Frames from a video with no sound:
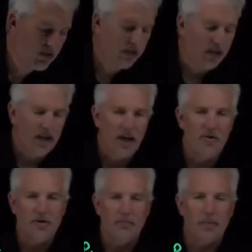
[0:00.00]
the
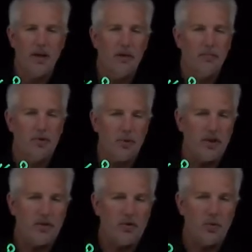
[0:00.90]
hydrogen bond
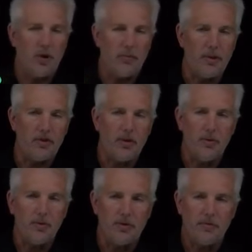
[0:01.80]
between two water
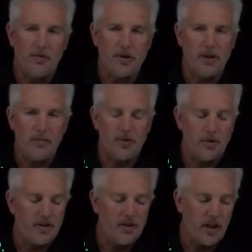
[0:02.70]
molecules, for example. So
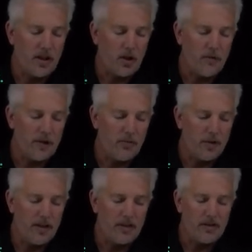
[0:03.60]
this is not a covalent
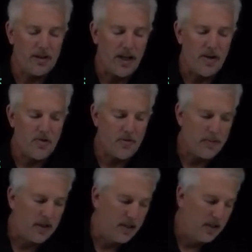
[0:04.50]
bond, this is the hydrogen
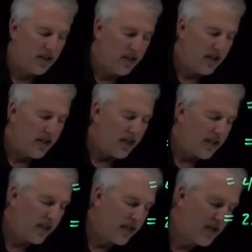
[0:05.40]
bond.
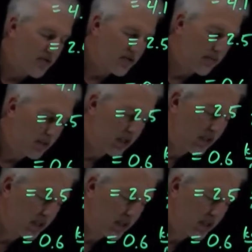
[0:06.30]
That hydrogen bond